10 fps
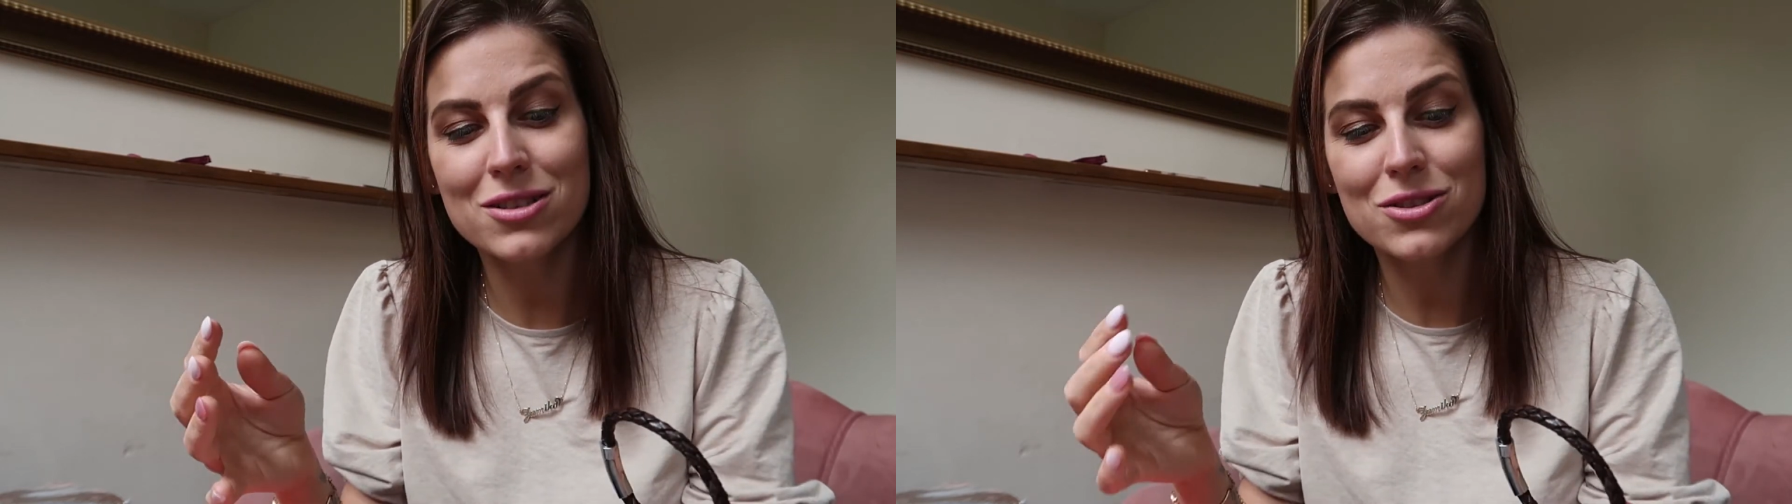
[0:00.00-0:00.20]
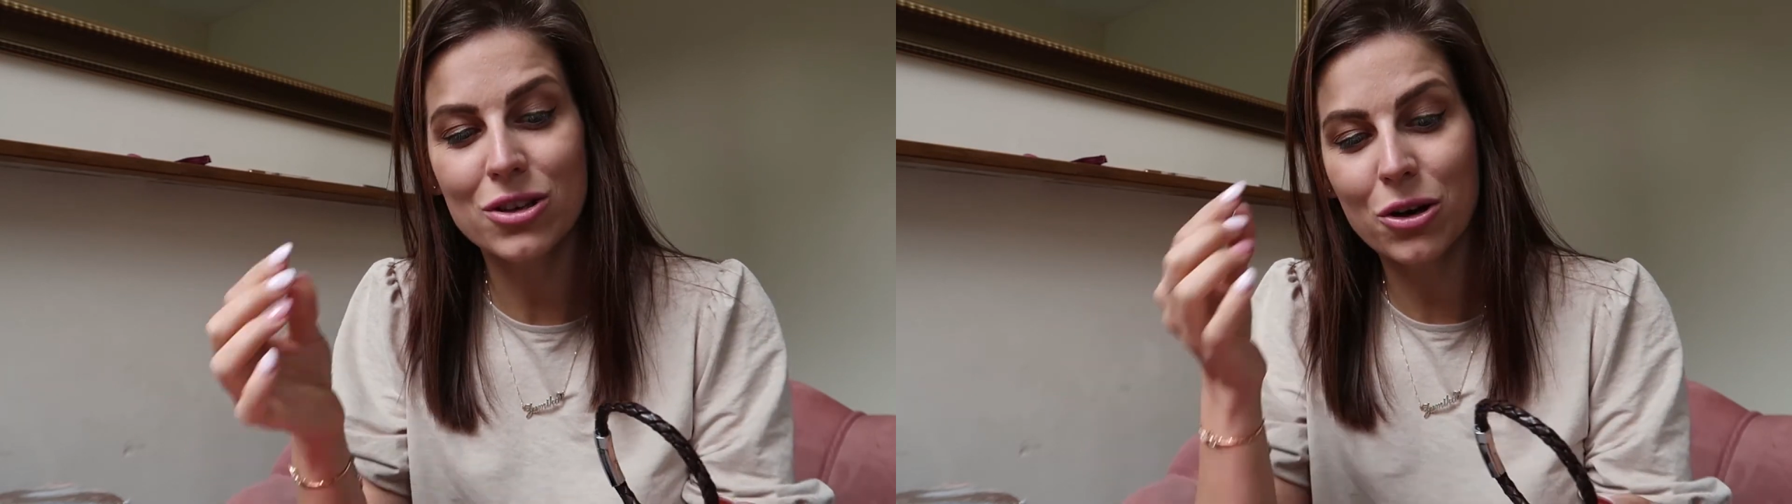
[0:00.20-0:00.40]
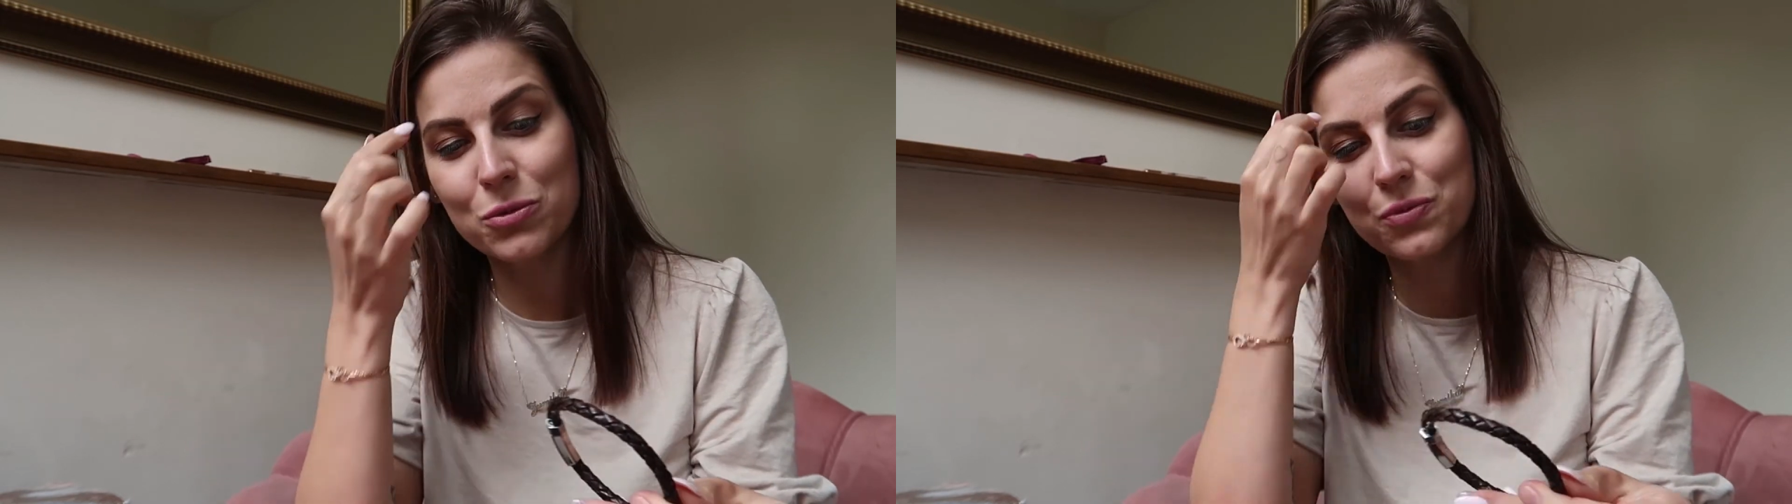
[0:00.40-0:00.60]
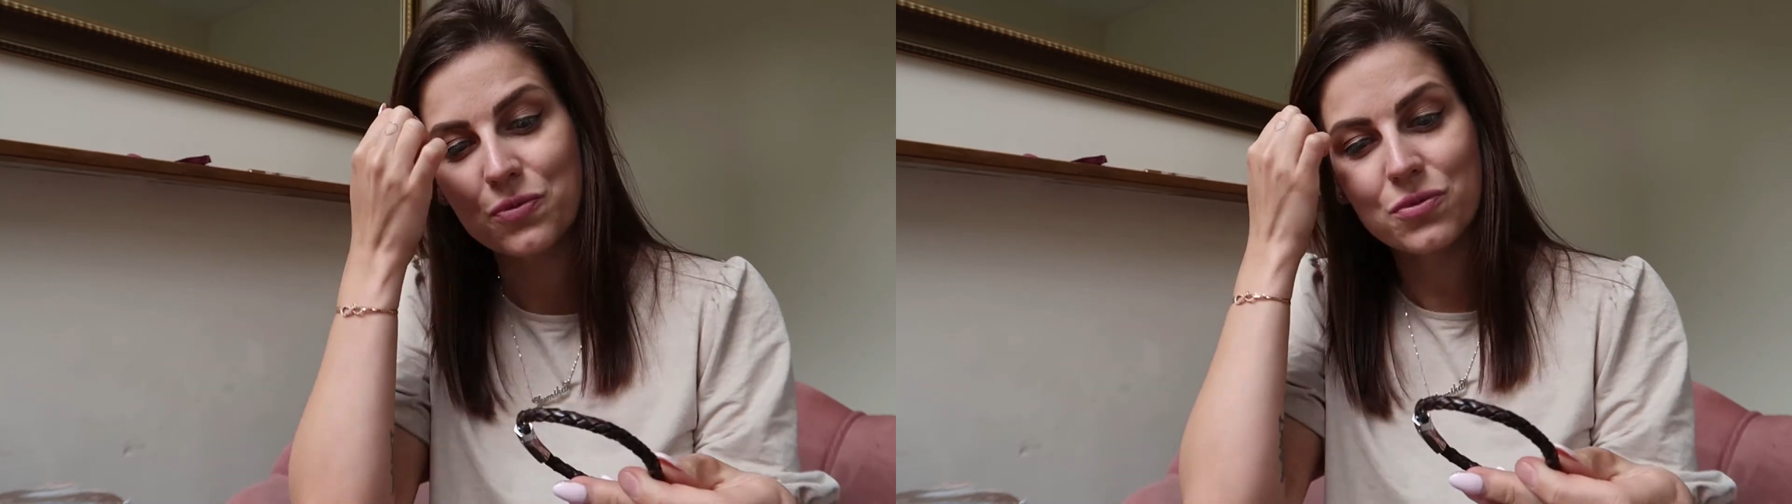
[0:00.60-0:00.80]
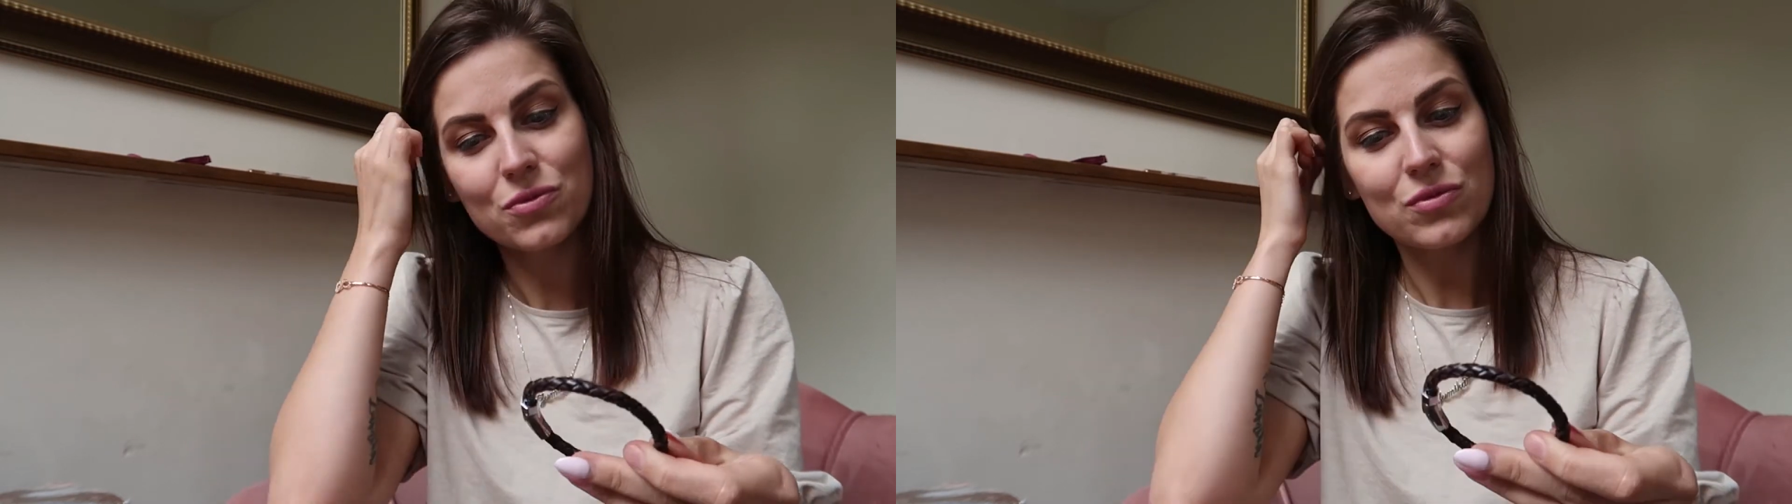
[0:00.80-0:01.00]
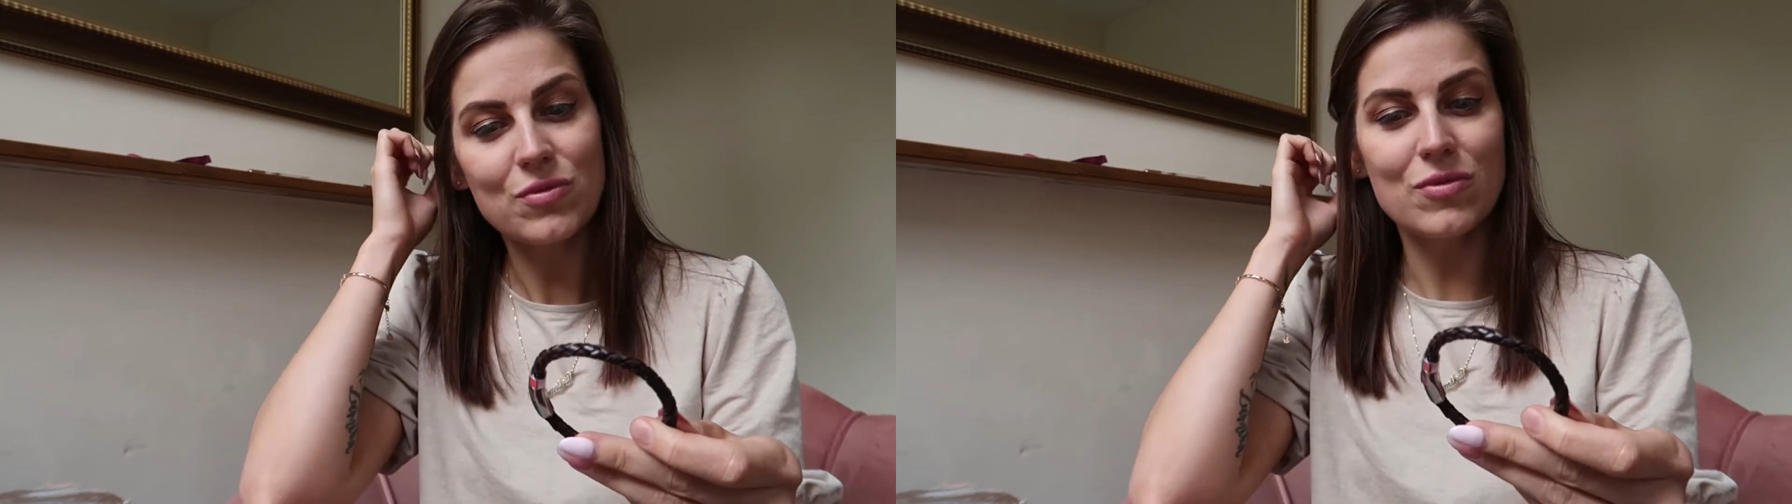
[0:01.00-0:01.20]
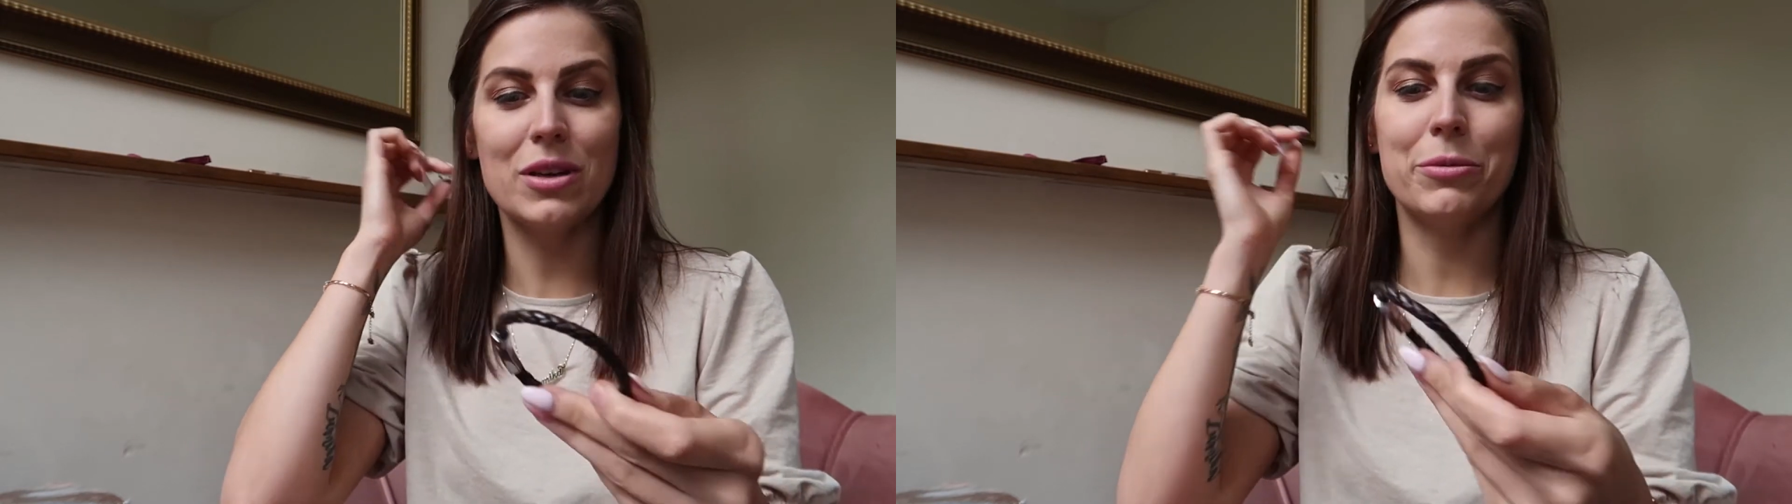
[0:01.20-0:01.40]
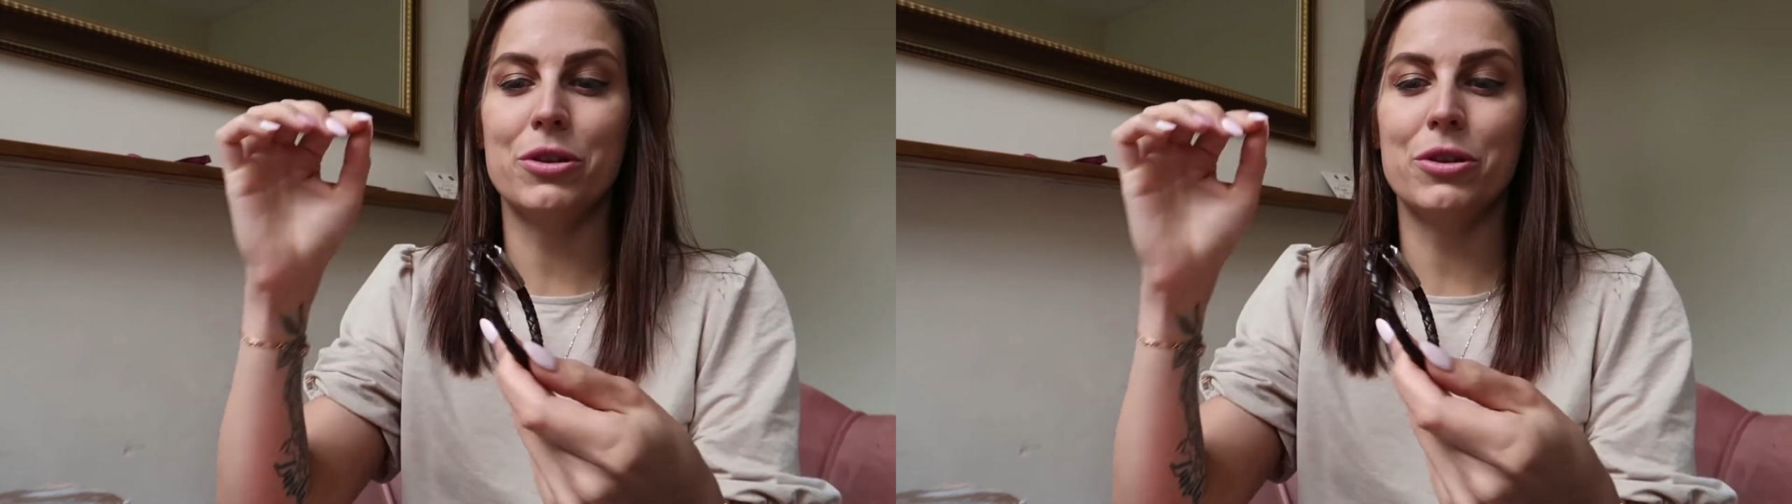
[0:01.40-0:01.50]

So I'm